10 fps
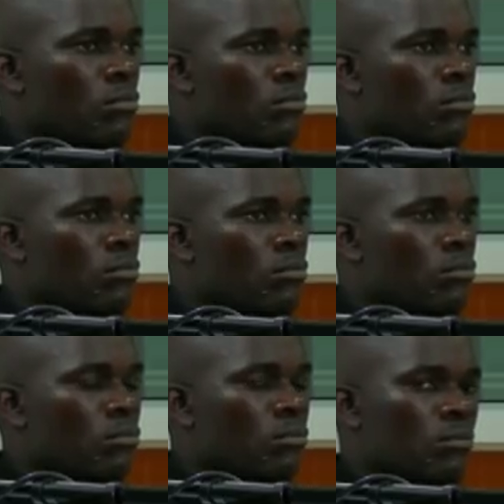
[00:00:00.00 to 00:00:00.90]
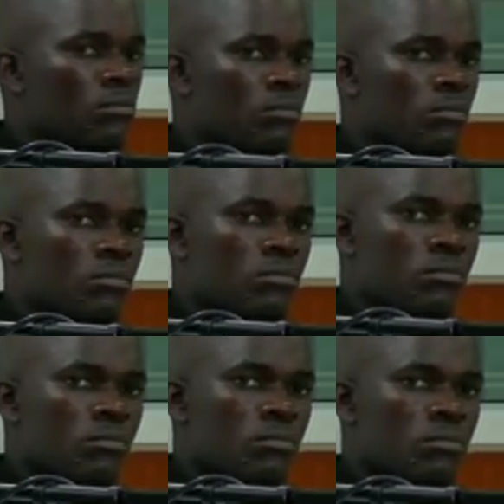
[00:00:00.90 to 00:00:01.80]

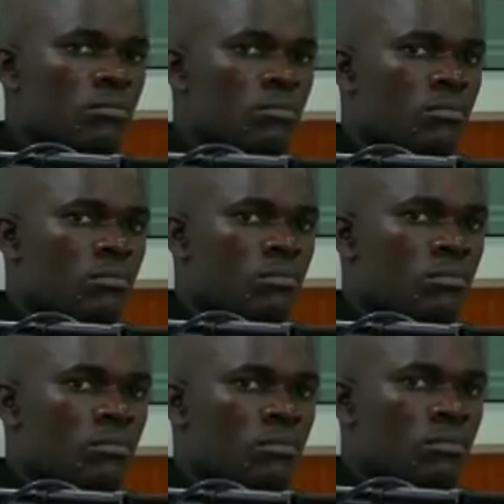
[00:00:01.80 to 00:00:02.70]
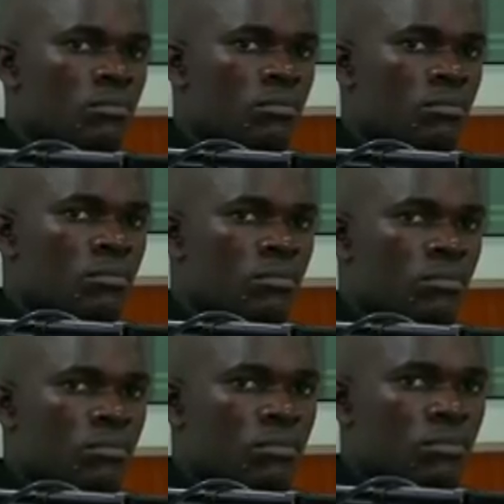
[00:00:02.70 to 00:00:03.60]

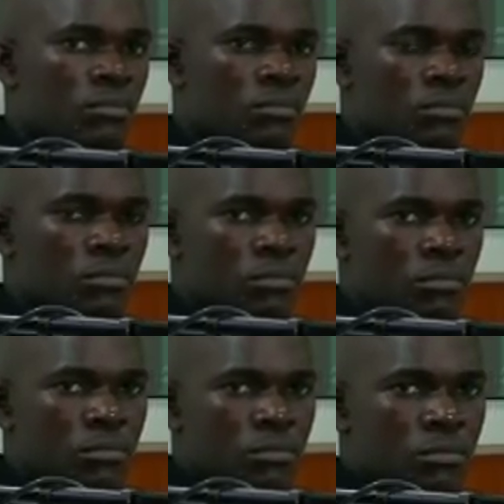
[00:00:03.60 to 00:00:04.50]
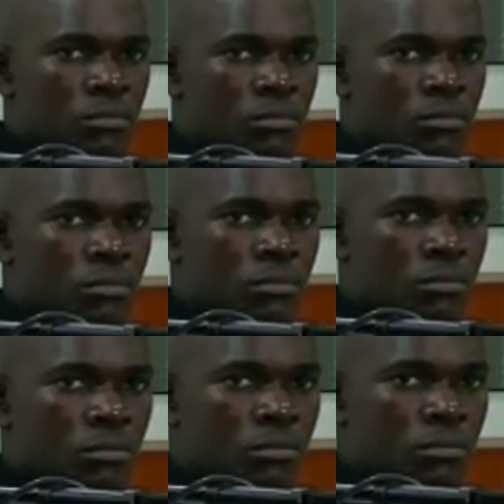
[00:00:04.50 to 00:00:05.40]

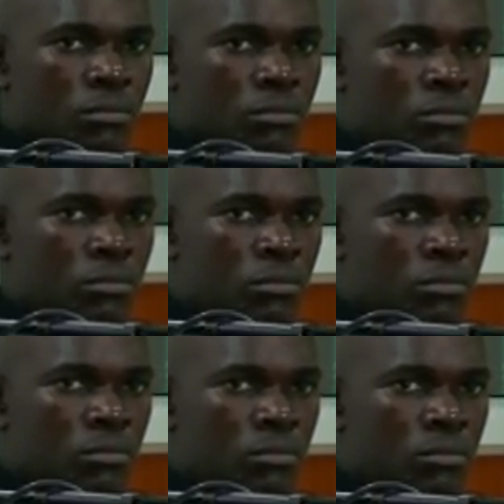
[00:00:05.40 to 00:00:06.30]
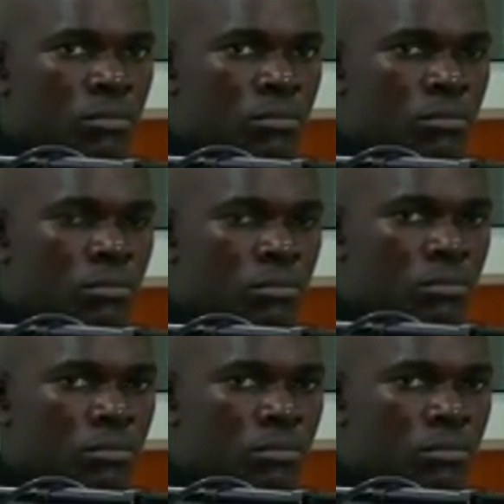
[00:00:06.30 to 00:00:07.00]
(not speaking)